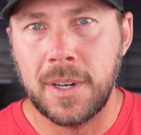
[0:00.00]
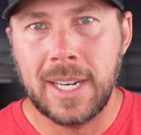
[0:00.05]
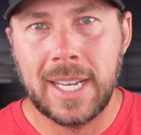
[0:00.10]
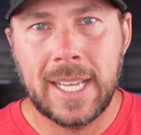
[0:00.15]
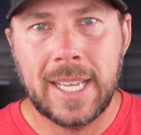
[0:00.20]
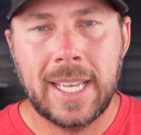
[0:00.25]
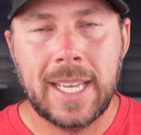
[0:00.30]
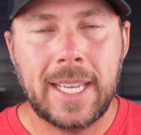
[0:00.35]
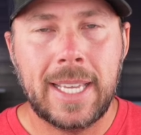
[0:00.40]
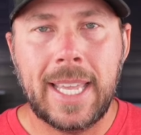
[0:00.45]
it,
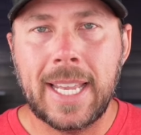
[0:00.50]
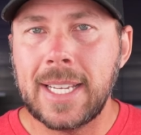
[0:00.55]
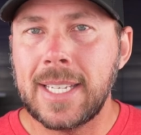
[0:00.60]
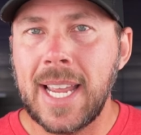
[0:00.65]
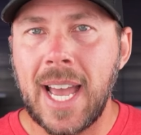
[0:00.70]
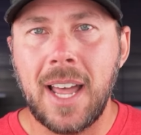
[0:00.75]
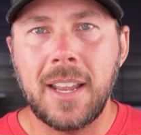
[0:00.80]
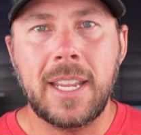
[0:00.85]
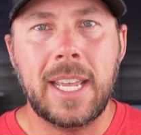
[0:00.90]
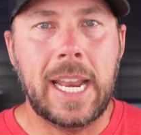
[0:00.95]
get it
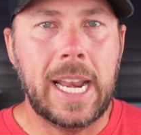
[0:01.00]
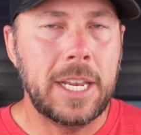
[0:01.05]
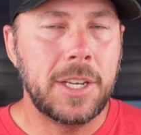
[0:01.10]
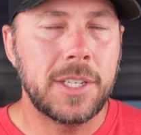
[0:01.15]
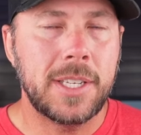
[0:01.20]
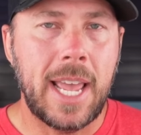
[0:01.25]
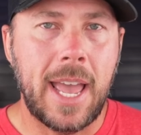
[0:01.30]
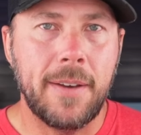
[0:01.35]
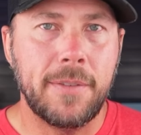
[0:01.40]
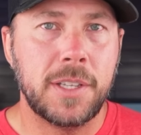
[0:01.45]
dialed in, and
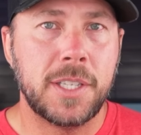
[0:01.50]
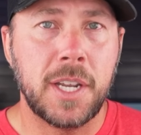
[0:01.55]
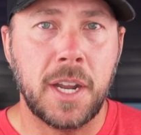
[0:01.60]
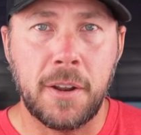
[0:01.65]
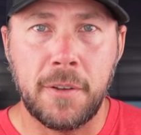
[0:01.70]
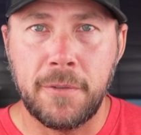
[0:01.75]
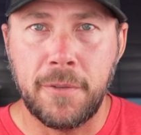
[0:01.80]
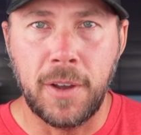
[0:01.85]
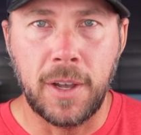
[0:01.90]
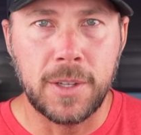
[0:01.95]
just have a
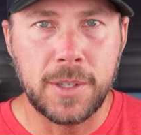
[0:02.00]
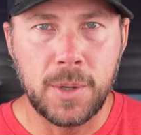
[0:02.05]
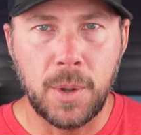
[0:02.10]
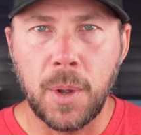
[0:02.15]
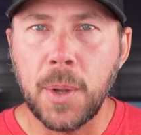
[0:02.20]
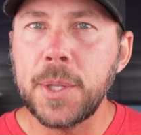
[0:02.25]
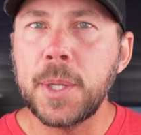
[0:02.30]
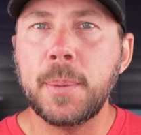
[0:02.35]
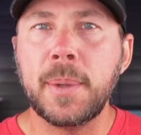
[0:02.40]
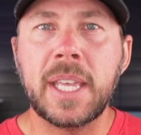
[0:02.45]
ton of fun. So
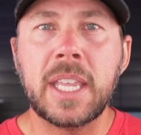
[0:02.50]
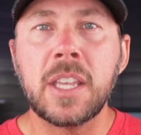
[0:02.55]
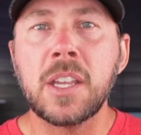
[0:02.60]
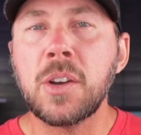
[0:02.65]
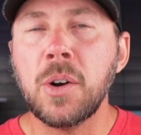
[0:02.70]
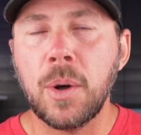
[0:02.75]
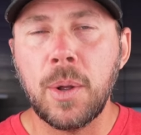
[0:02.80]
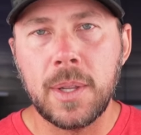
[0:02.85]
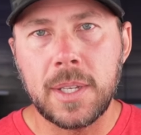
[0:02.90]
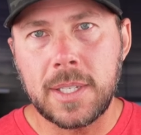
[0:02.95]
ultimately the
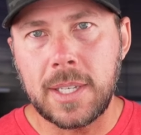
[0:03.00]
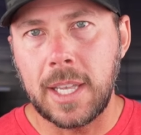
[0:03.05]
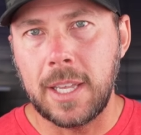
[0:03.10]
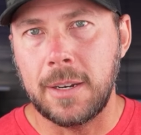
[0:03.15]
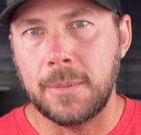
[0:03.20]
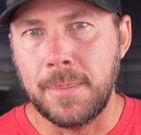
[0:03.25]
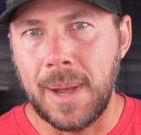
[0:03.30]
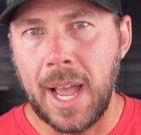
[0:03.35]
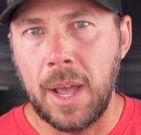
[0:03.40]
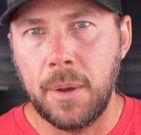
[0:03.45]
goal is to
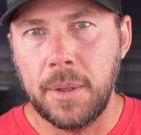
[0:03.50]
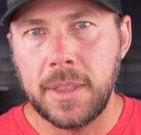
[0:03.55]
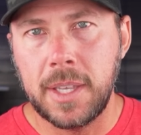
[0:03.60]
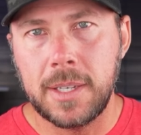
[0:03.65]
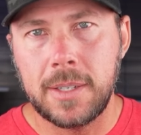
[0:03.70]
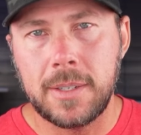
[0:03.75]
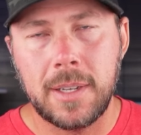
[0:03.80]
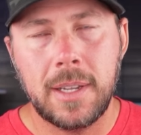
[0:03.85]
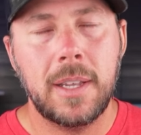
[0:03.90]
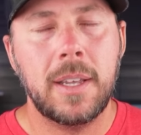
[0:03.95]
hit a mile with
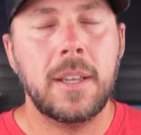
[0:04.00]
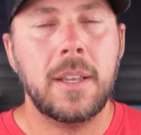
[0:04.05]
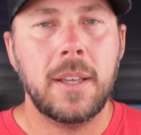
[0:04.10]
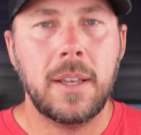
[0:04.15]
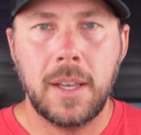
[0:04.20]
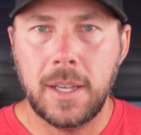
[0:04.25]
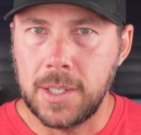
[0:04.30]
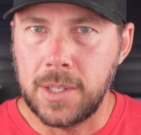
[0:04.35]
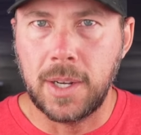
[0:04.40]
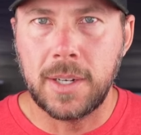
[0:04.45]
this.
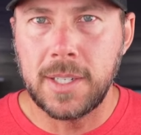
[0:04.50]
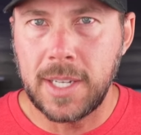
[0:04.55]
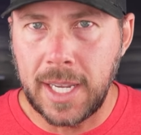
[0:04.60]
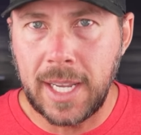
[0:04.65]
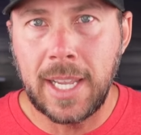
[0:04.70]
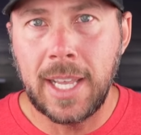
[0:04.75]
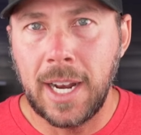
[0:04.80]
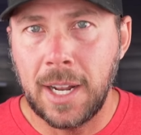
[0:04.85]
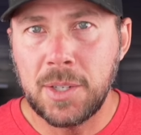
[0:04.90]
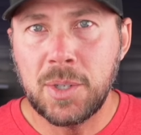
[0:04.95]
As long as I
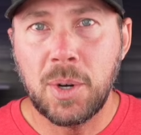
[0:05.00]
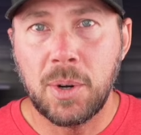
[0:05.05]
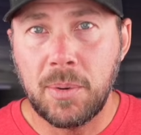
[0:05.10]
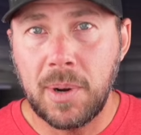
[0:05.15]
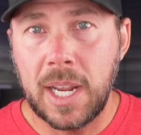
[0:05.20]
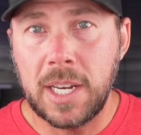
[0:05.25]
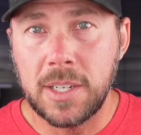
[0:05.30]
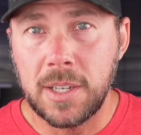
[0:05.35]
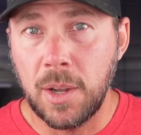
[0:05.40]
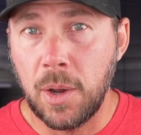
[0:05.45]
can get out to a
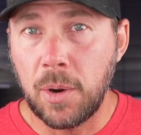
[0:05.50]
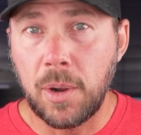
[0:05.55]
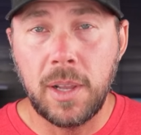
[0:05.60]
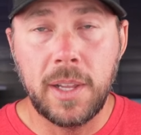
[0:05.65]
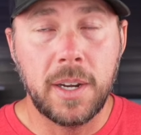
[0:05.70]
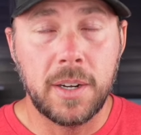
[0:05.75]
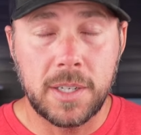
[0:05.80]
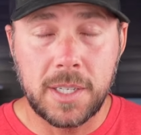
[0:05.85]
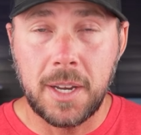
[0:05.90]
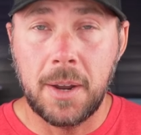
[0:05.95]
range
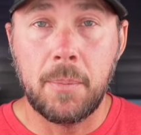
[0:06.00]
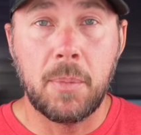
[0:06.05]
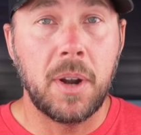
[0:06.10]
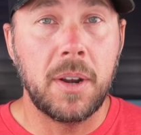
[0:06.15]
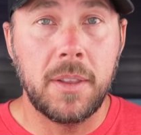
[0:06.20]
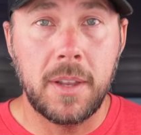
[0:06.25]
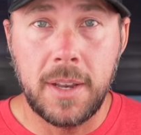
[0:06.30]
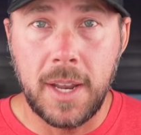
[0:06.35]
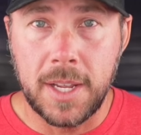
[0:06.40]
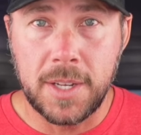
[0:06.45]
locally or somewhere
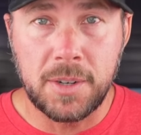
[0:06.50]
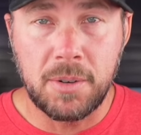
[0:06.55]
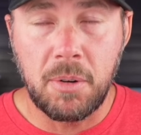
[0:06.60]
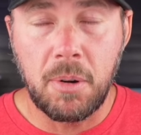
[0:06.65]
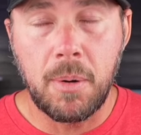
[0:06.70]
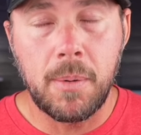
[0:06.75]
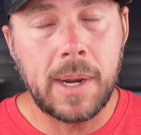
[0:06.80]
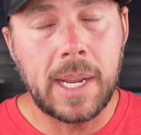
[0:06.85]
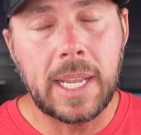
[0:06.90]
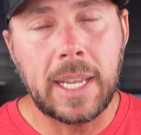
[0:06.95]
in the desert
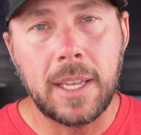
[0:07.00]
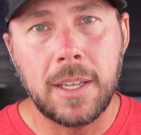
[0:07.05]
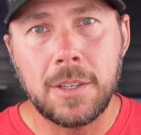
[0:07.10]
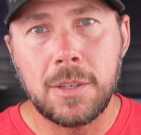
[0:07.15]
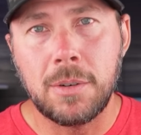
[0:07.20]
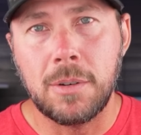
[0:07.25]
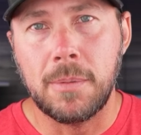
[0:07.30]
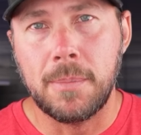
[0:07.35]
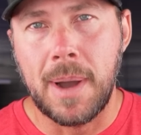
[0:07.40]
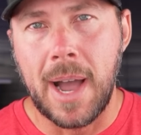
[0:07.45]
where we can get
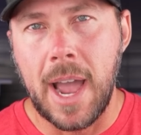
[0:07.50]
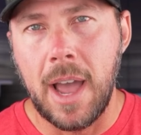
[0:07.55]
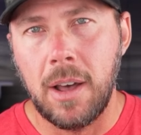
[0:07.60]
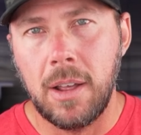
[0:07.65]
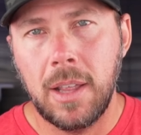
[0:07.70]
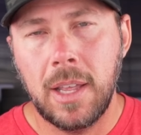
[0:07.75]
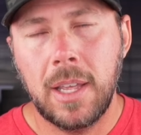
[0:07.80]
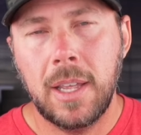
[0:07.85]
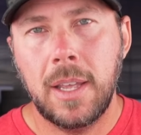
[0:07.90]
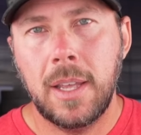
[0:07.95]
to a
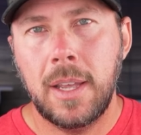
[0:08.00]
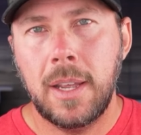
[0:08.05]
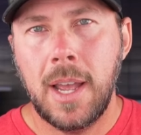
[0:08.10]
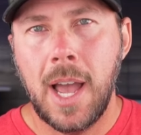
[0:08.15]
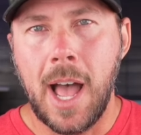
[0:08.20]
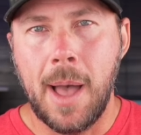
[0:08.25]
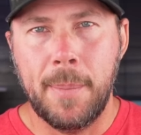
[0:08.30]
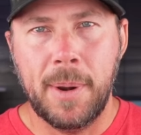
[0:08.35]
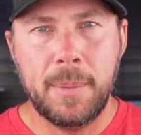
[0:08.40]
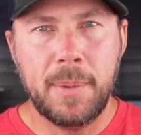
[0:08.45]
mile,
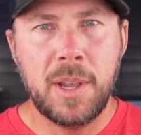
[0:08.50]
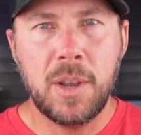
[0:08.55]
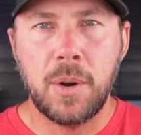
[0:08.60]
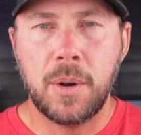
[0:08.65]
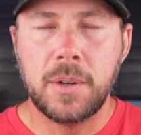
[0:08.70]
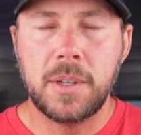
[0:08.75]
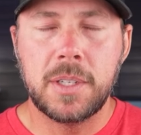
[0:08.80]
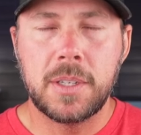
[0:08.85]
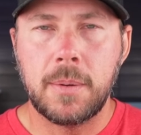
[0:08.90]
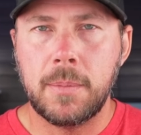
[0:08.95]
I'm gonna be
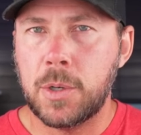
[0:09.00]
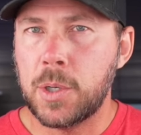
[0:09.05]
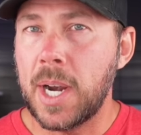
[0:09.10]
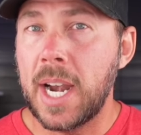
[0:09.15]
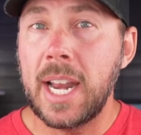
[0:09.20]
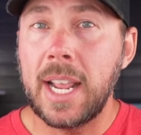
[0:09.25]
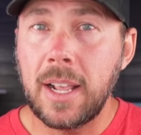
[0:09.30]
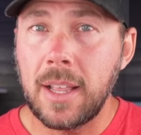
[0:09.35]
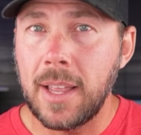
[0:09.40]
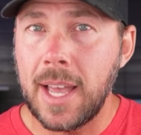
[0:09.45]
going to some
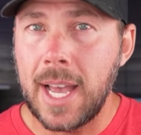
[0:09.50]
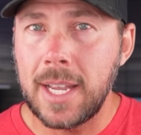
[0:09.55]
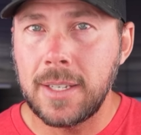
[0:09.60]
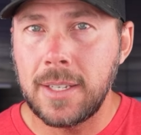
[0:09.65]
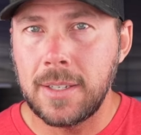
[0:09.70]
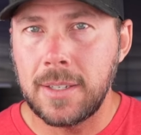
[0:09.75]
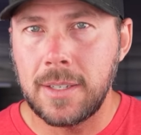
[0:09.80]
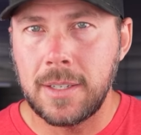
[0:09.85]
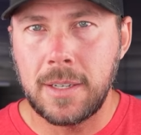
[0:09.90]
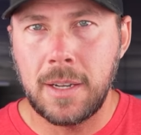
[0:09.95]
training
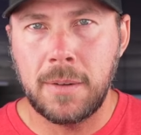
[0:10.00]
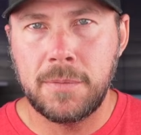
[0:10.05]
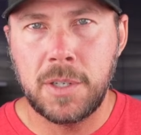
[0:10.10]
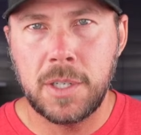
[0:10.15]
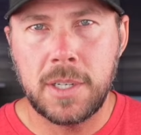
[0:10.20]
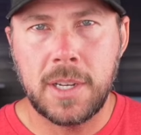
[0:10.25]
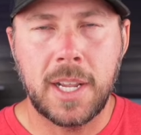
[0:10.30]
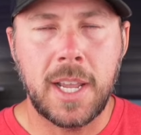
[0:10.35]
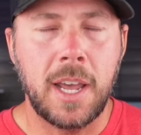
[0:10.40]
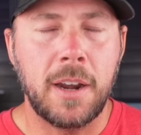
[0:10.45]
classes and stuff
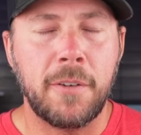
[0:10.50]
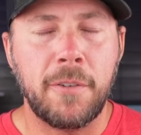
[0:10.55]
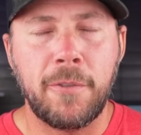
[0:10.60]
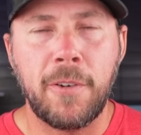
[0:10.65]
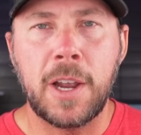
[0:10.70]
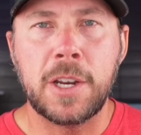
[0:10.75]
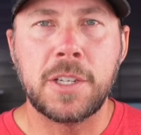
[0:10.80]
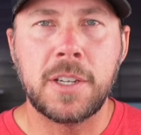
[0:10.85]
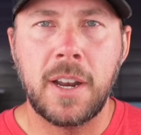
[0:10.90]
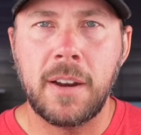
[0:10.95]
just to kind of
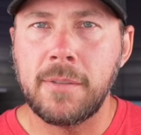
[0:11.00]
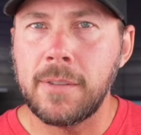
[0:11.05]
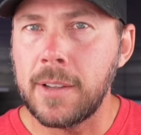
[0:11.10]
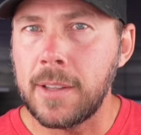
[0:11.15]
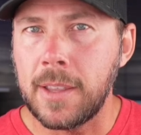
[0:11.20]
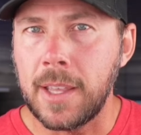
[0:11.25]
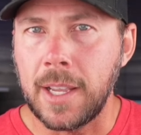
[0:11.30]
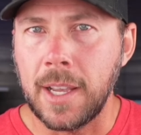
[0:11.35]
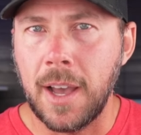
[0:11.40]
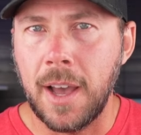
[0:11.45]
freshen
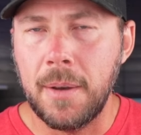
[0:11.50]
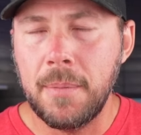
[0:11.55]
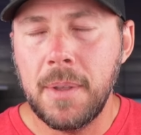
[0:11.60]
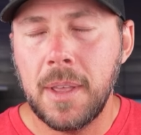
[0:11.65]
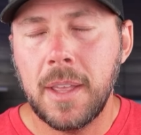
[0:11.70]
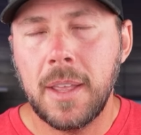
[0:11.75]
everything up.